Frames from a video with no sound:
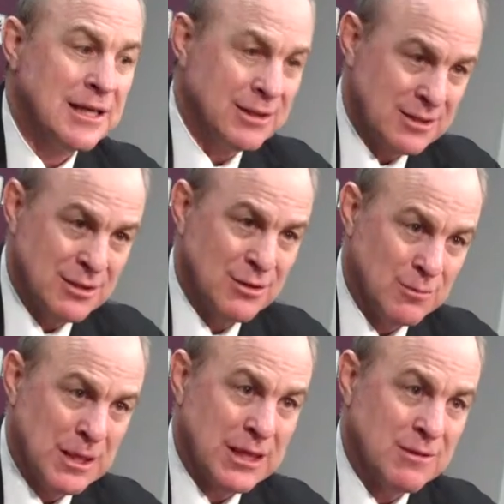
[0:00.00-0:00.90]
and
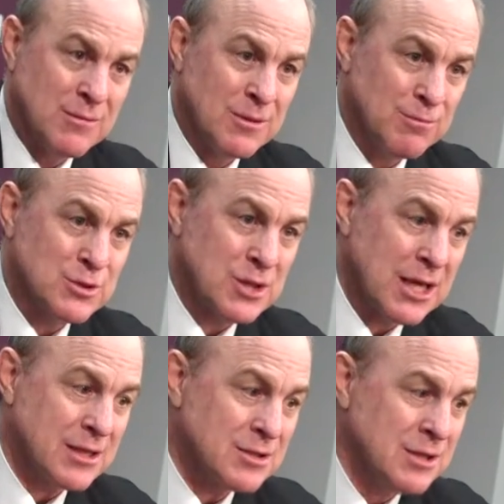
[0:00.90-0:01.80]
making
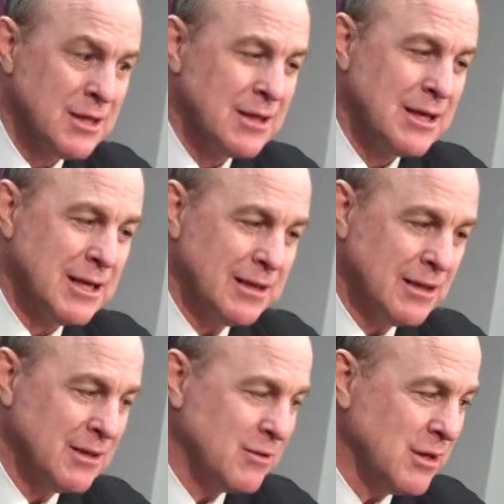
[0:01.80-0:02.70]
mistakes. And
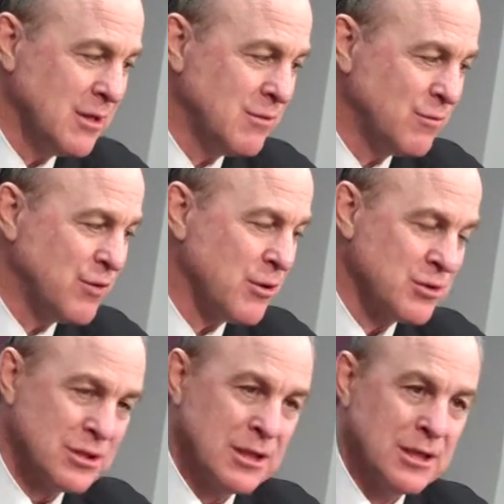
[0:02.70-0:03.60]
in
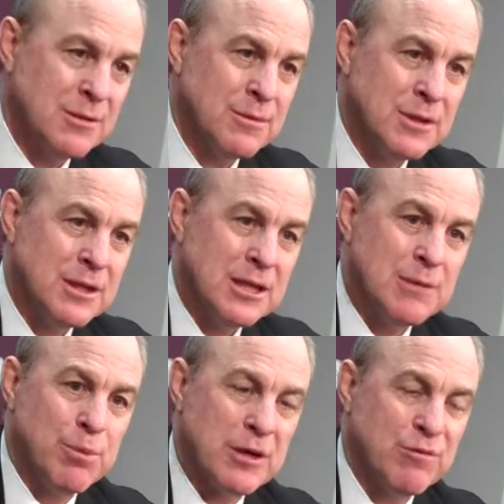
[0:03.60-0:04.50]
fairness to him,
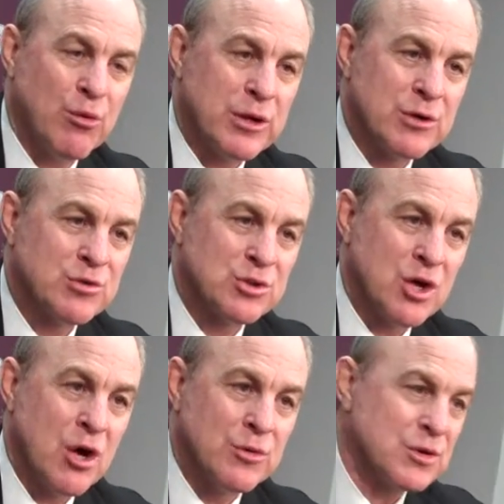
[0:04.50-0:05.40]
he played 4 years of
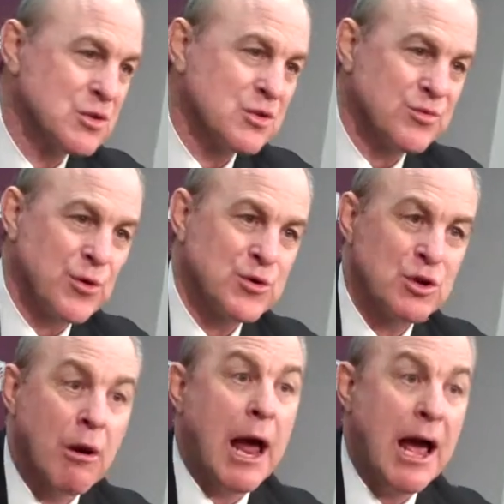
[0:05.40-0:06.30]
zone. This is his
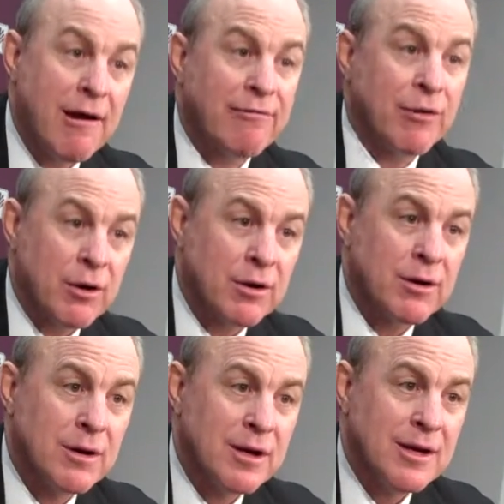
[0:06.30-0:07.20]
first year
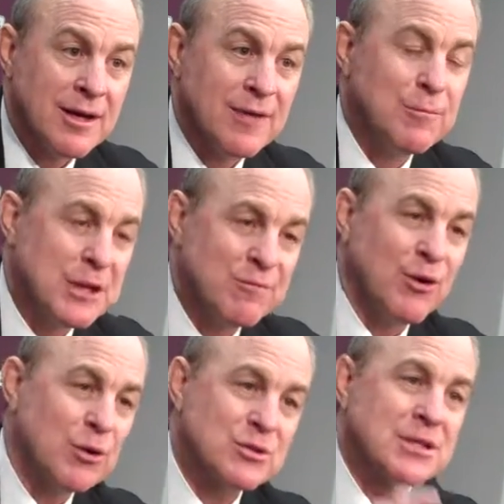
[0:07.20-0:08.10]
ever of being
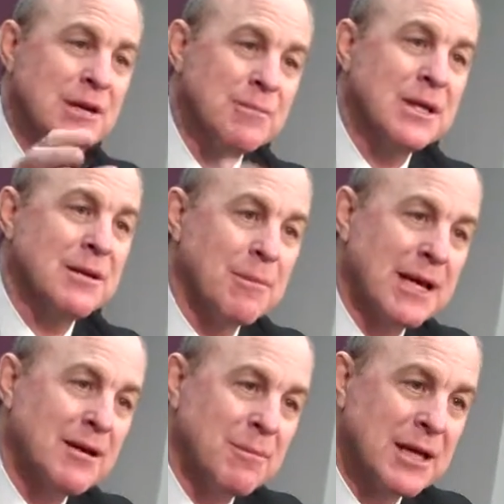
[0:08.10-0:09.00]
focused on being a
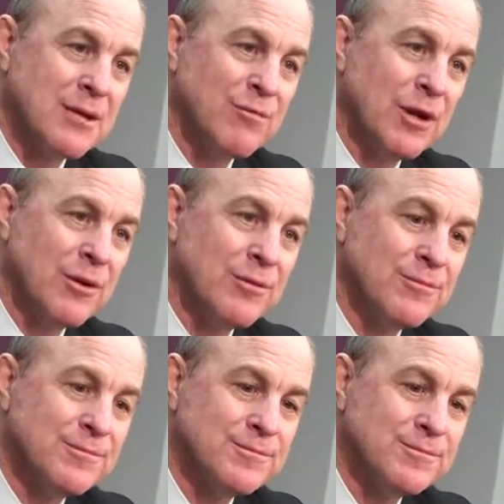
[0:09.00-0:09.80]
man-to-man defender.